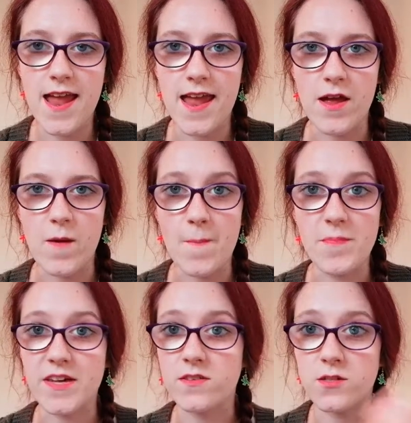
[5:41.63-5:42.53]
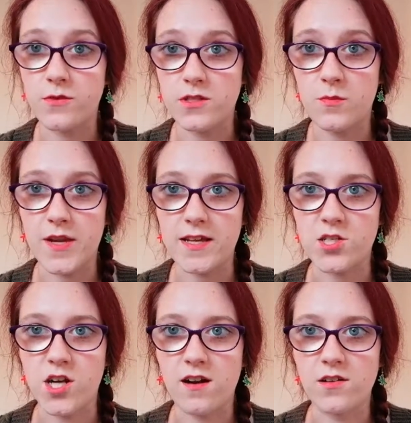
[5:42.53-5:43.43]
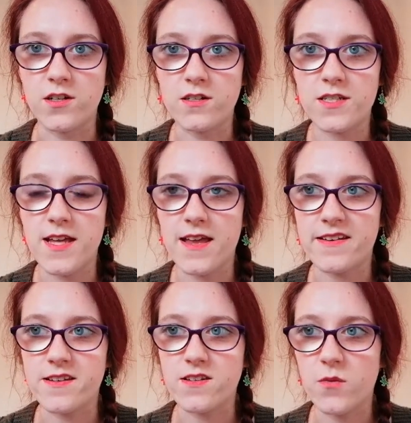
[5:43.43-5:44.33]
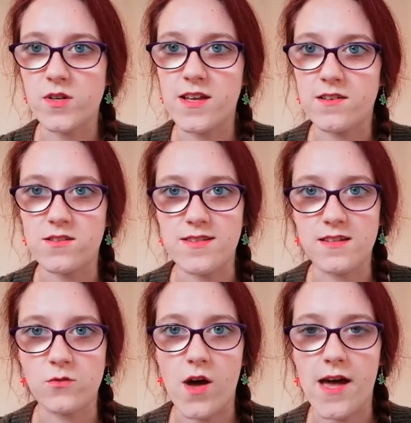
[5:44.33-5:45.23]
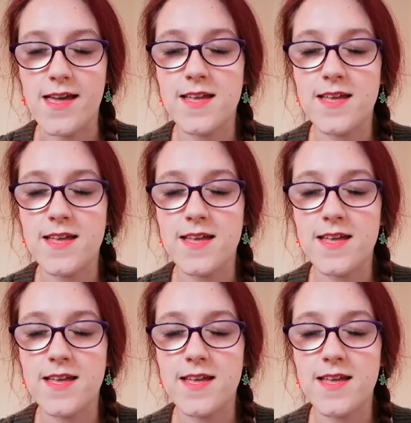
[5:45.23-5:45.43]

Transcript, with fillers: um, because she wants to play Charlotte and nobody understands why.